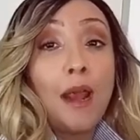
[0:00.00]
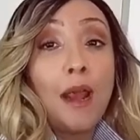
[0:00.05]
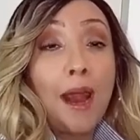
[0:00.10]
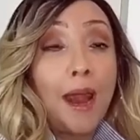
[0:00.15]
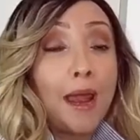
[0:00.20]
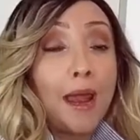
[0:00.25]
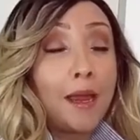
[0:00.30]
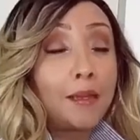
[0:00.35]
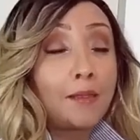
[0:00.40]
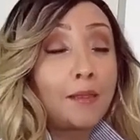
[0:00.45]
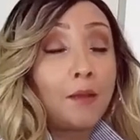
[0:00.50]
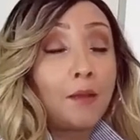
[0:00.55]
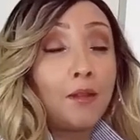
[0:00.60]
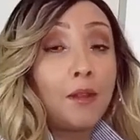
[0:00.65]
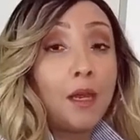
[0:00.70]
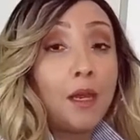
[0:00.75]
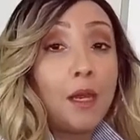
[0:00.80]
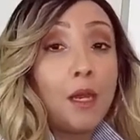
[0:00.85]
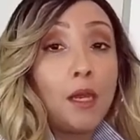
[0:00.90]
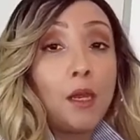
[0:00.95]
has
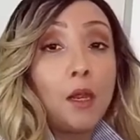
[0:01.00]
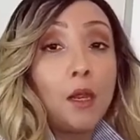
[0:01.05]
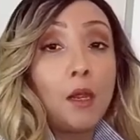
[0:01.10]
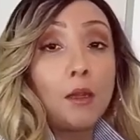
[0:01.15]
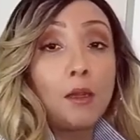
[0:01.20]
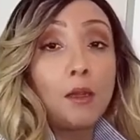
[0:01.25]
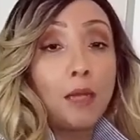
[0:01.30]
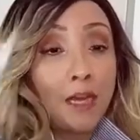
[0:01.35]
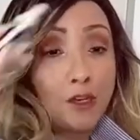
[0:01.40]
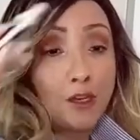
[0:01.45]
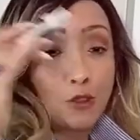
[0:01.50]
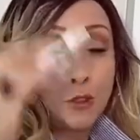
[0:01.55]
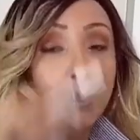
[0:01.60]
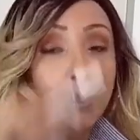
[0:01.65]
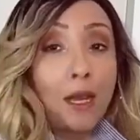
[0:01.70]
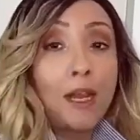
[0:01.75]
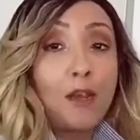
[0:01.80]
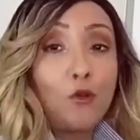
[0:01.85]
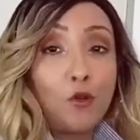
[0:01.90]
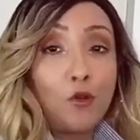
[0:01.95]
the laser
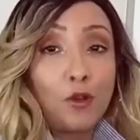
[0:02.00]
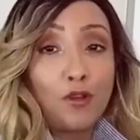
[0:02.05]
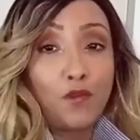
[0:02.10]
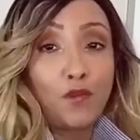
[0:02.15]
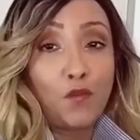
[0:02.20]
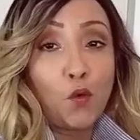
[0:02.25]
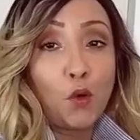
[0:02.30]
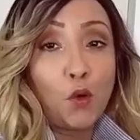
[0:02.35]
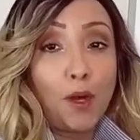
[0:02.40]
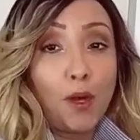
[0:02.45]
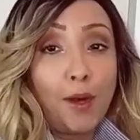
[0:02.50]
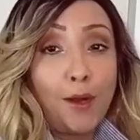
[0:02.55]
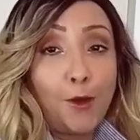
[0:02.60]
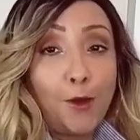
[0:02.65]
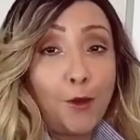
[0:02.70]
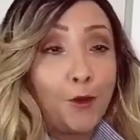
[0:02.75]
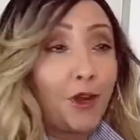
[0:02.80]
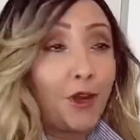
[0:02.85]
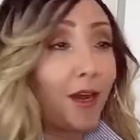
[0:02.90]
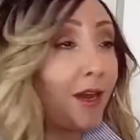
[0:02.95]
light on the forehead,
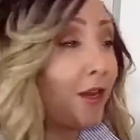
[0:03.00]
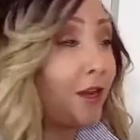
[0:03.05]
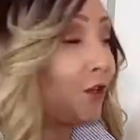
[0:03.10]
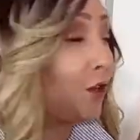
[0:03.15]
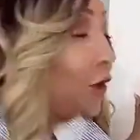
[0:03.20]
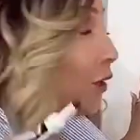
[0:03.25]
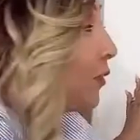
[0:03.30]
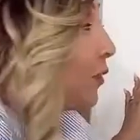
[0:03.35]
okay? You're